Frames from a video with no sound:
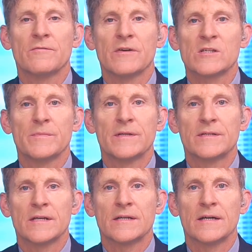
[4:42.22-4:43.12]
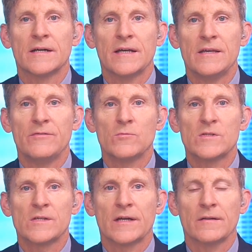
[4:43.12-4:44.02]
investment in EV
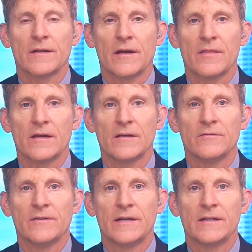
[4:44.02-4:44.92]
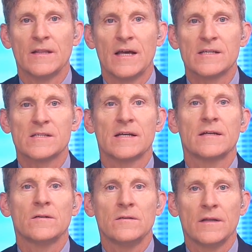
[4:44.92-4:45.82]
recycling. I think of
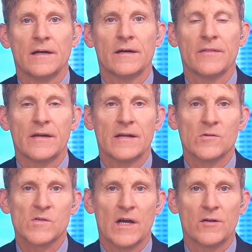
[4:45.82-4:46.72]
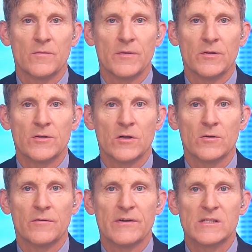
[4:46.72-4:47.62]
Li-Cycle. They announced a $100 million
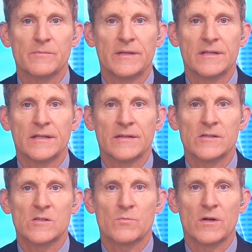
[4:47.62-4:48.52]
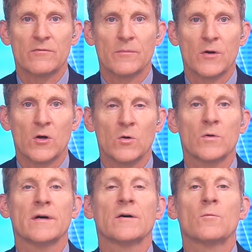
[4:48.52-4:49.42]
investment this spring from
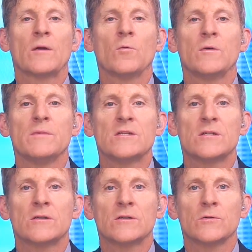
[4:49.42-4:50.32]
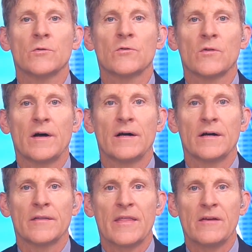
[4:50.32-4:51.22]
Coke. Redwood Materials,
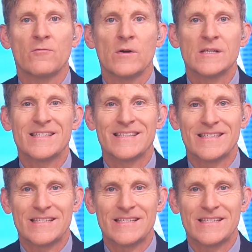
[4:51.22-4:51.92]
they've raised